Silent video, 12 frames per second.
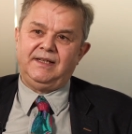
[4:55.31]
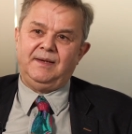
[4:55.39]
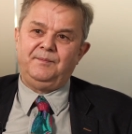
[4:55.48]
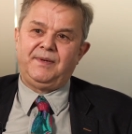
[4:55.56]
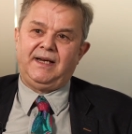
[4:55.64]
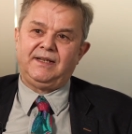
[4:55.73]

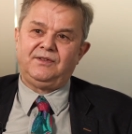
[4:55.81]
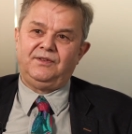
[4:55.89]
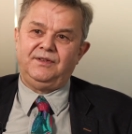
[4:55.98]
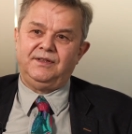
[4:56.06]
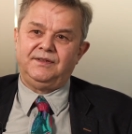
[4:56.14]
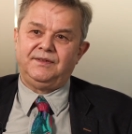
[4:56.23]
impact
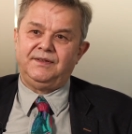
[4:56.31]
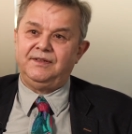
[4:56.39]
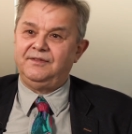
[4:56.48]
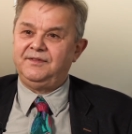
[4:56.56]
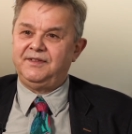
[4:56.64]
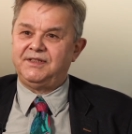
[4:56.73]
on
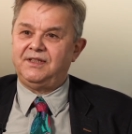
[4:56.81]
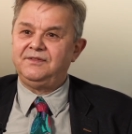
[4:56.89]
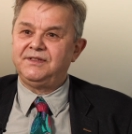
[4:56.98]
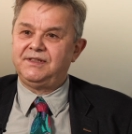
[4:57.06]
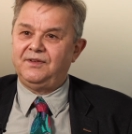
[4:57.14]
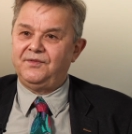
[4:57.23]
the
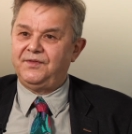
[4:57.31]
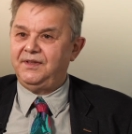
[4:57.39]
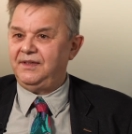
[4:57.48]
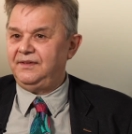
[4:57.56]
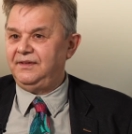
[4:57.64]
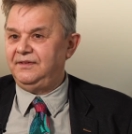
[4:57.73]
results of
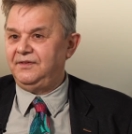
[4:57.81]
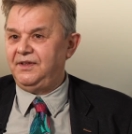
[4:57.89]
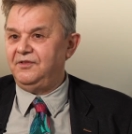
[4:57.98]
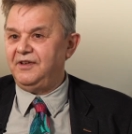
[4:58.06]
the